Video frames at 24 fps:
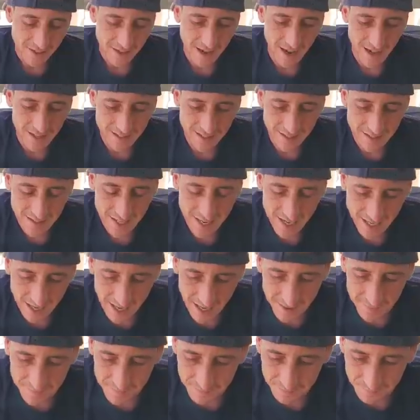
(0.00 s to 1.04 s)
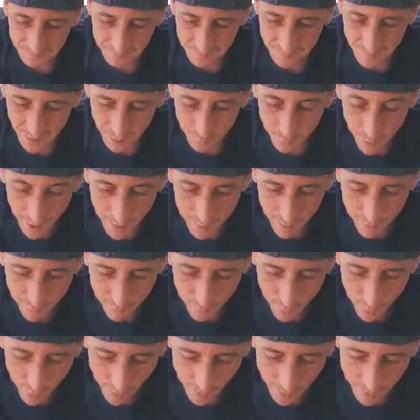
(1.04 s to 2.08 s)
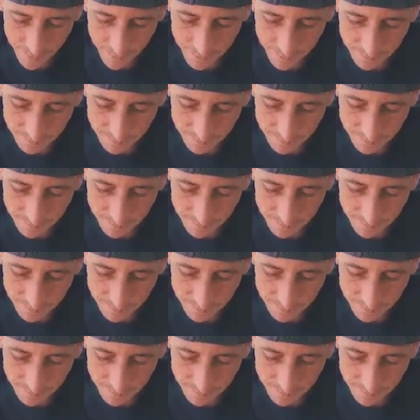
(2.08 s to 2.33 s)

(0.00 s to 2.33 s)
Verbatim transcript: Got the ticket. Right before.